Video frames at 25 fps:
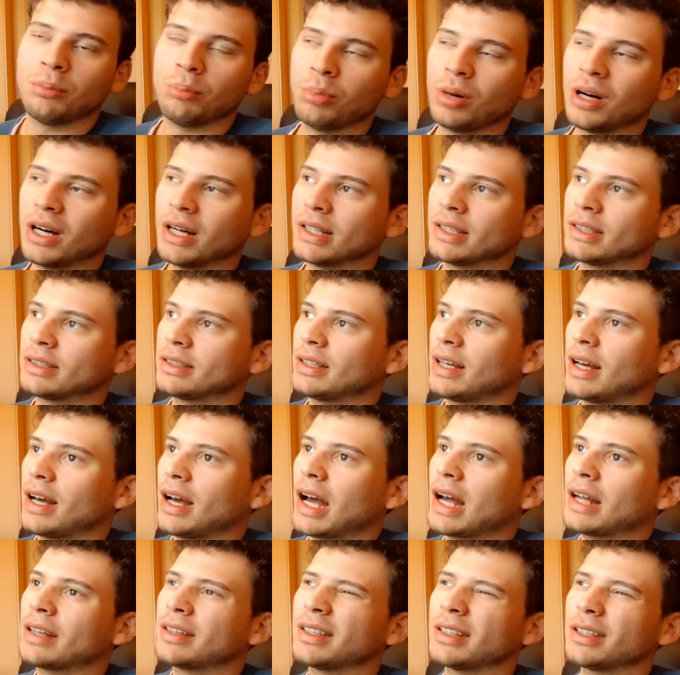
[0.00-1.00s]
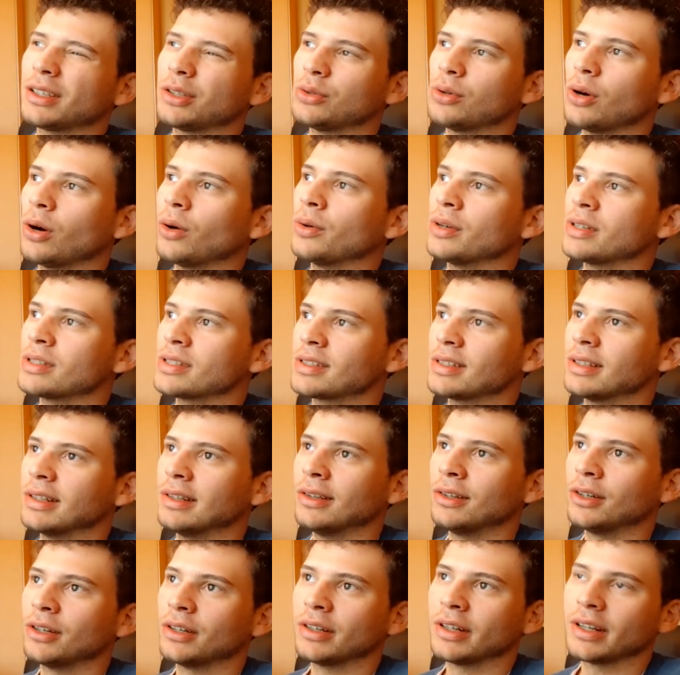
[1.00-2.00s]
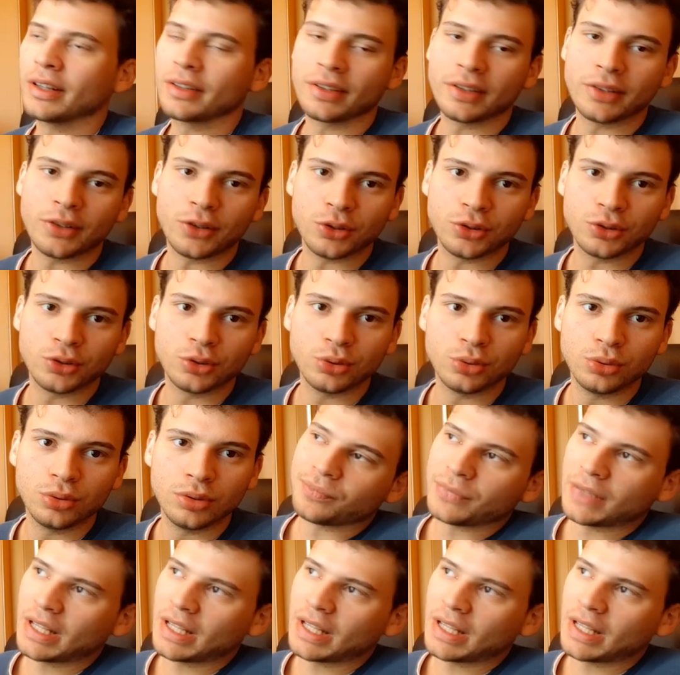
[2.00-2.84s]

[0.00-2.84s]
but I think you always still learn a thing or two.